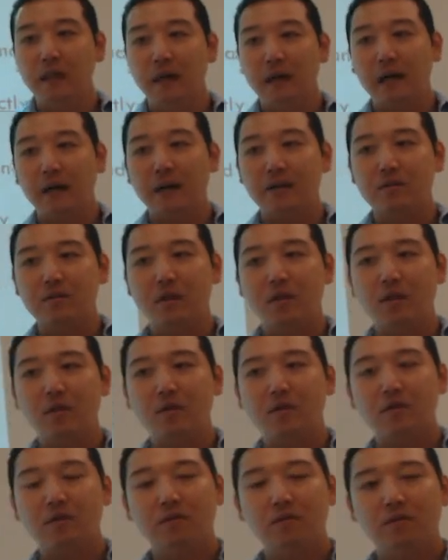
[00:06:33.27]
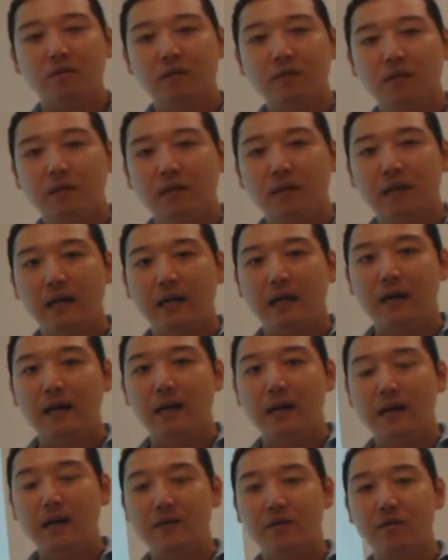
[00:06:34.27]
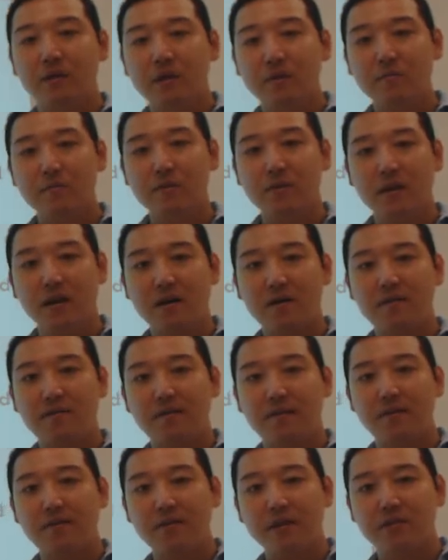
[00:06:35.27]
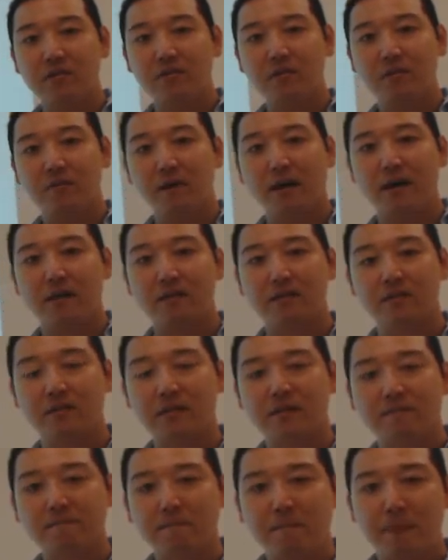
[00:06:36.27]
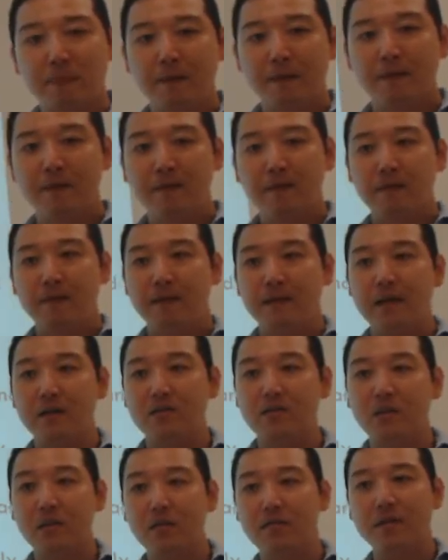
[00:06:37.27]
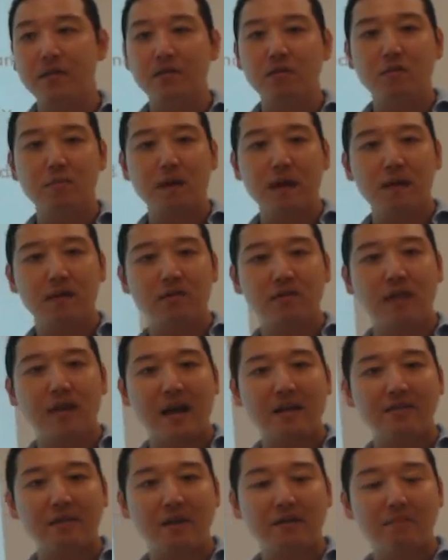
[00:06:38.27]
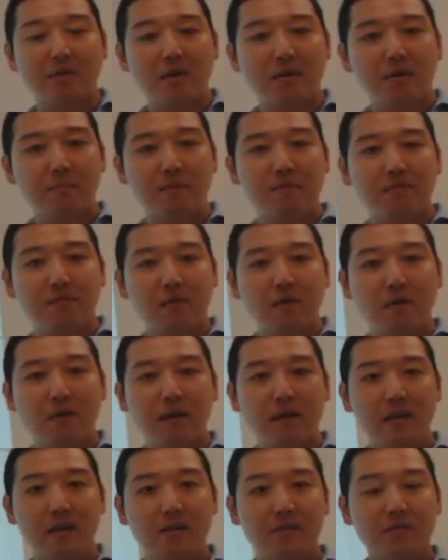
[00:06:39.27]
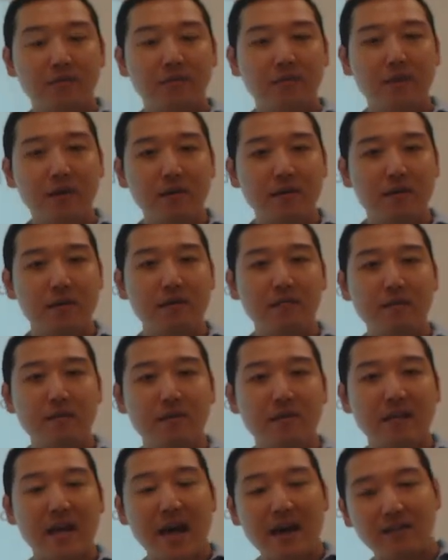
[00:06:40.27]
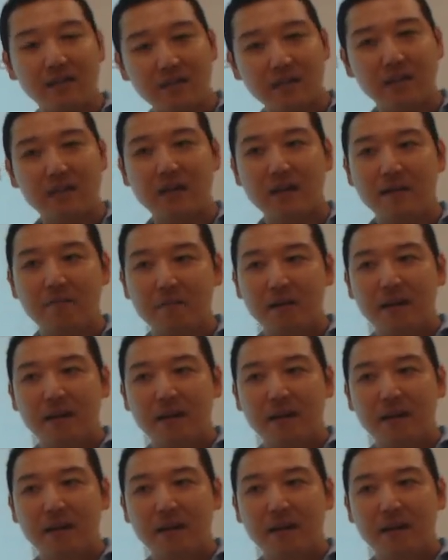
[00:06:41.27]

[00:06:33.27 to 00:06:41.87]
In terms of fiscal policy, right, so fiscal policy, as I noted before, is referring to the government's taxing